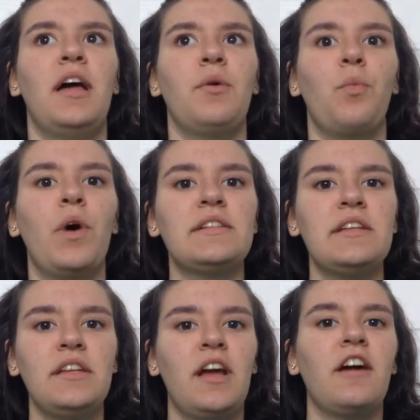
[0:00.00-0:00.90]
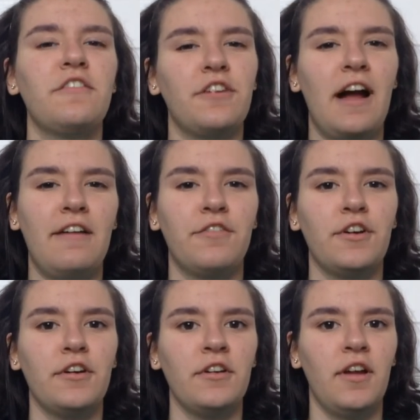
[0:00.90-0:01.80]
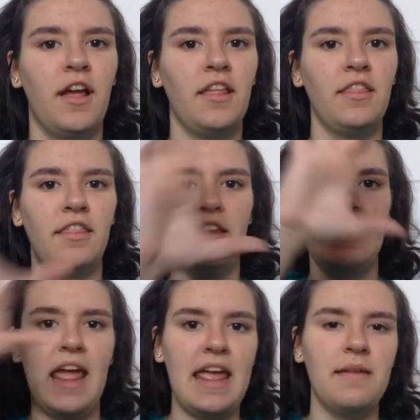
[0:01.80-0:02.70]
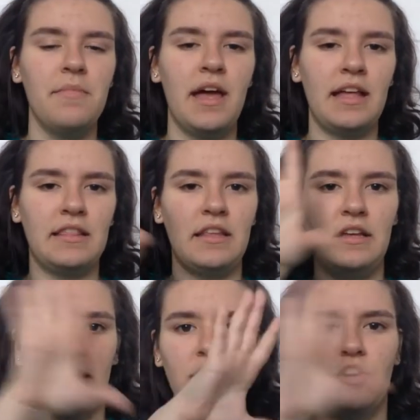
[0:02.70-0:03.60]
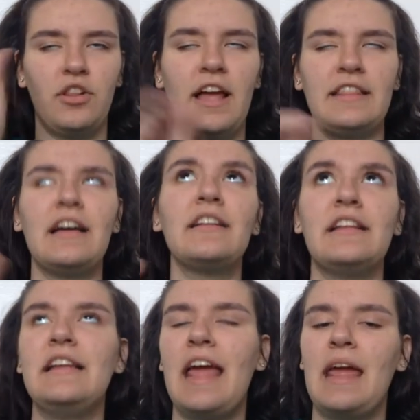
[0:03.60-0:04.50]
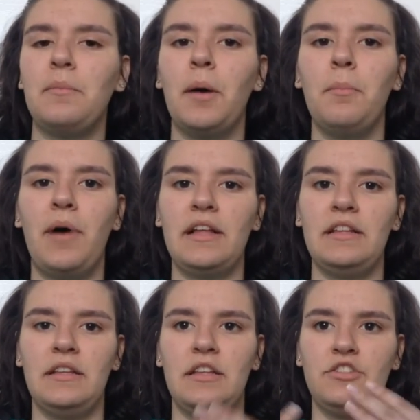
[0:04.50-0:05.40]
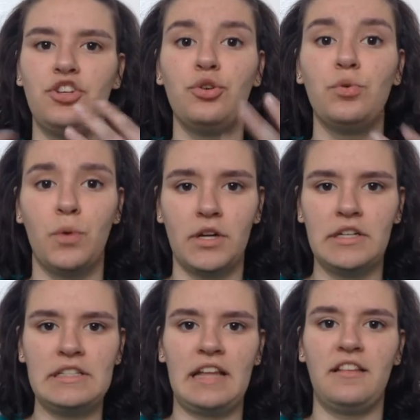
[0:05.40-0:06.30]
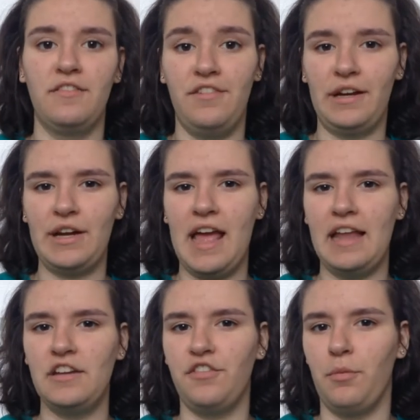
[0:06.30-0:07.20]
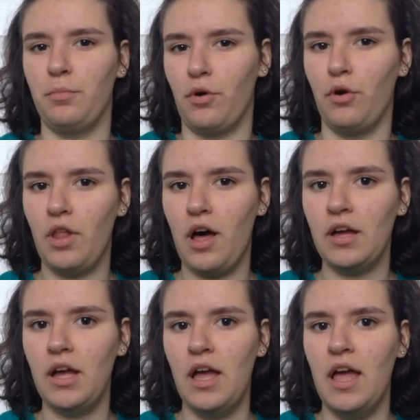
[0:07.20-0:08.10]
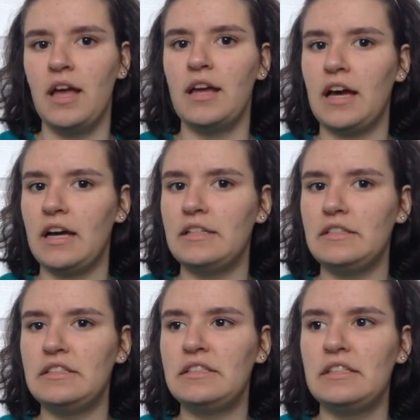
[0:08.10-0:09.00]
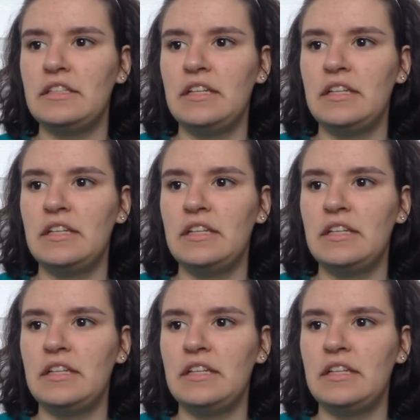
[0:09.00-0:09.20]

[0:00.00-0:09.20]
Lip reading: wasn't Young Forever the name at the, or like not the name, but the 2 words at the very end of the prologue? Because